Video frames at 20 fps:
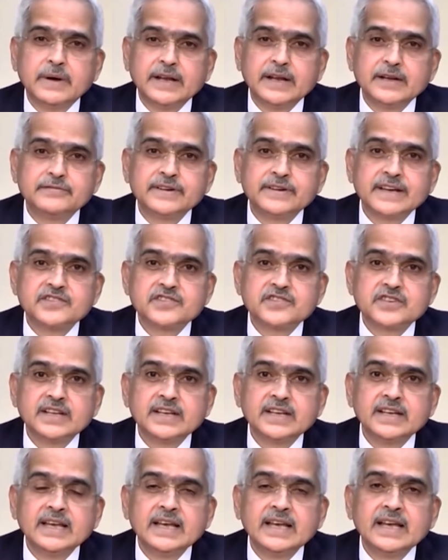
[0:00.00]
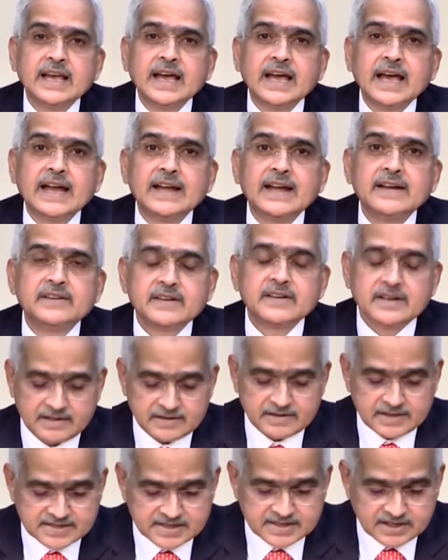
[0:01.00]
manufacturing and
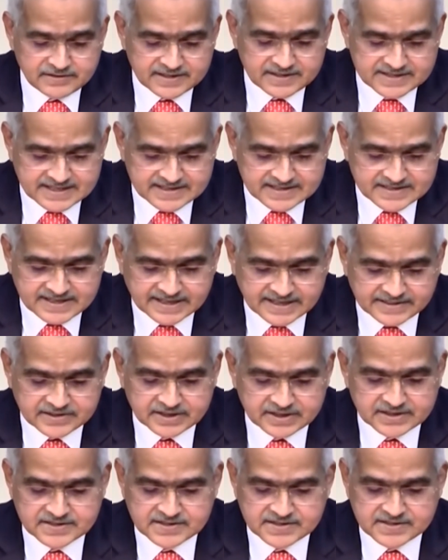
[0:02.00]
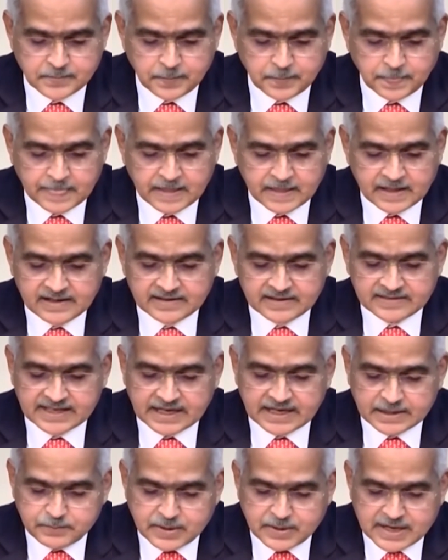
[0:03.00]
the services sectors.
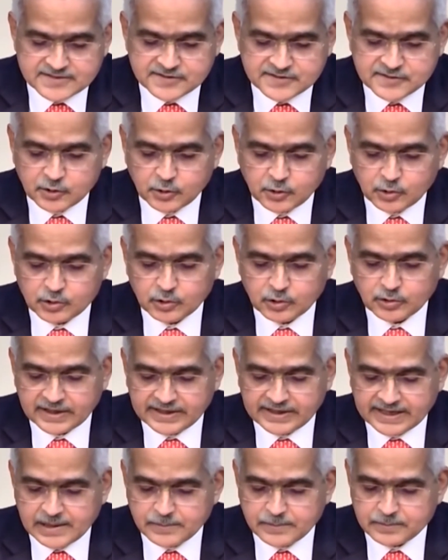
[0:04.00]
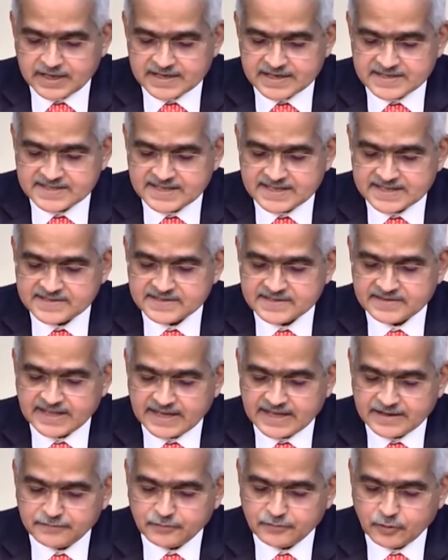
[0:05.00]
Their pass-through to retail prices,
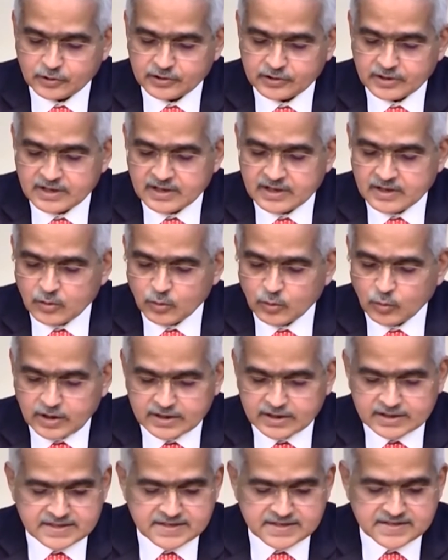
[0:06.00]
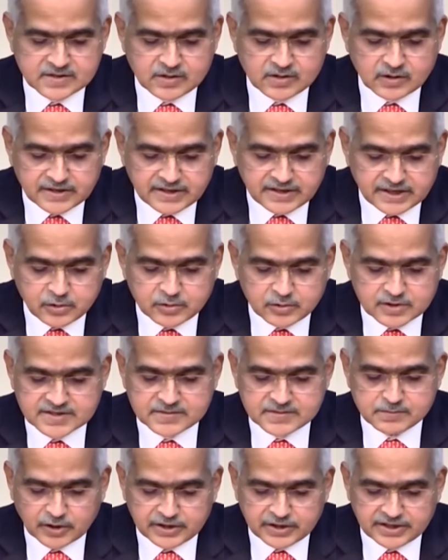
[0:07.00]
therefore, warrants
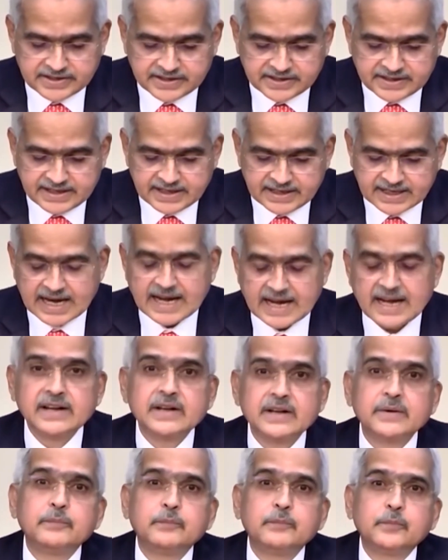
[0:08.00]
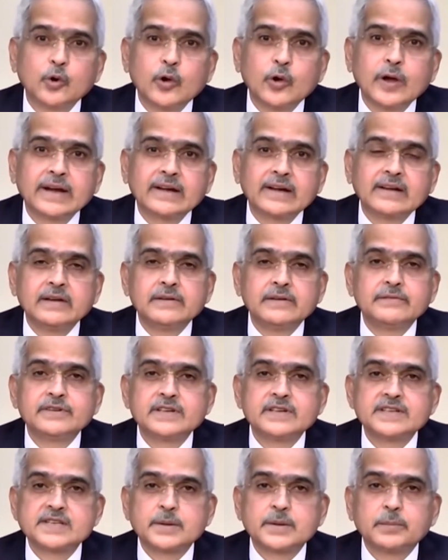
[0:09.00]
continuous monitoring and proactive
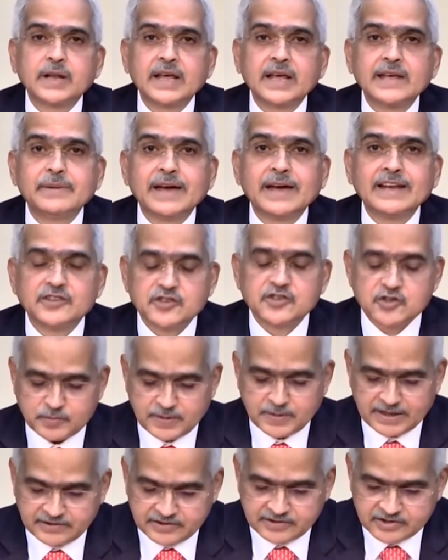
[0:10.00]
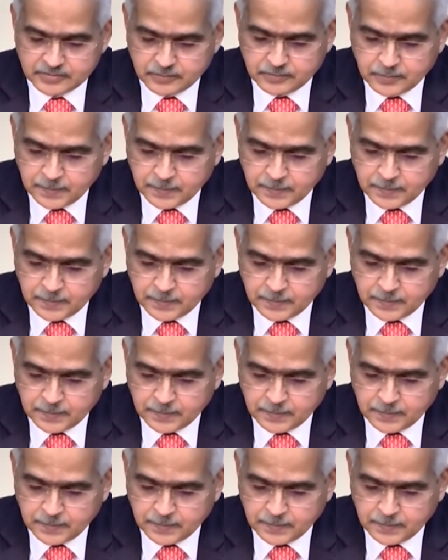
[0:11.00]
supply management.